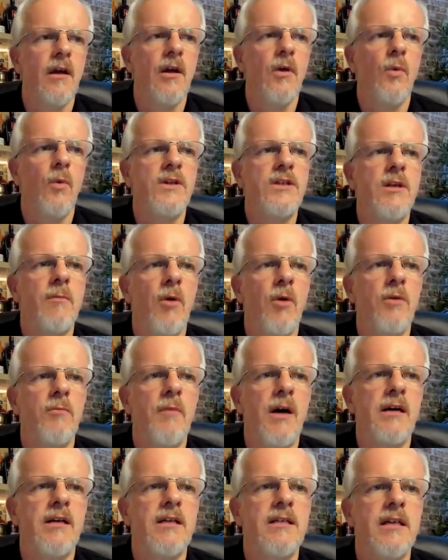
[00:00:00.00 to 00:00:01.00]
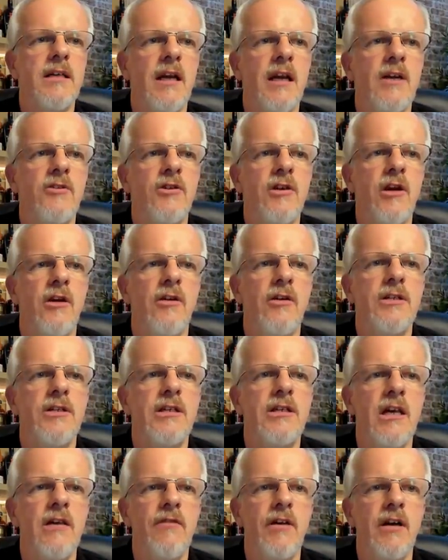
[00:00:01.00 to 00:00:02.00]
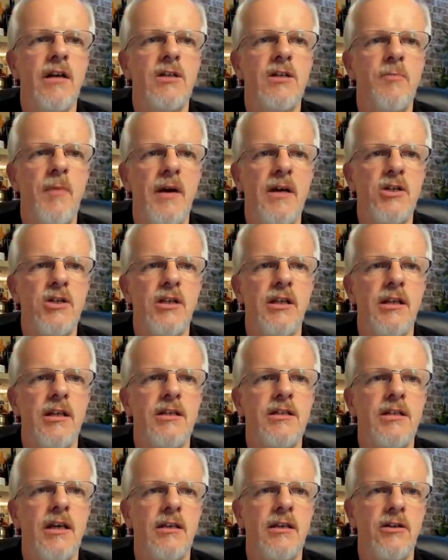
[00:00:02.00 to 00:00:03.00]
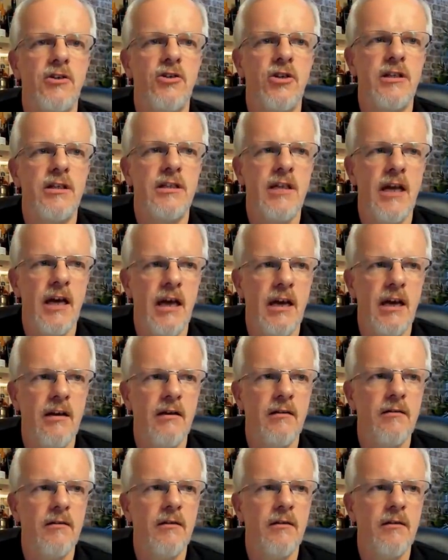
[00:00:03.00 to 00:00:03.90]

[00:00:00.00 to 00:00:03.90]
Whisky Bond Marcus St. Edradour is savoury, especially the Signatory 10.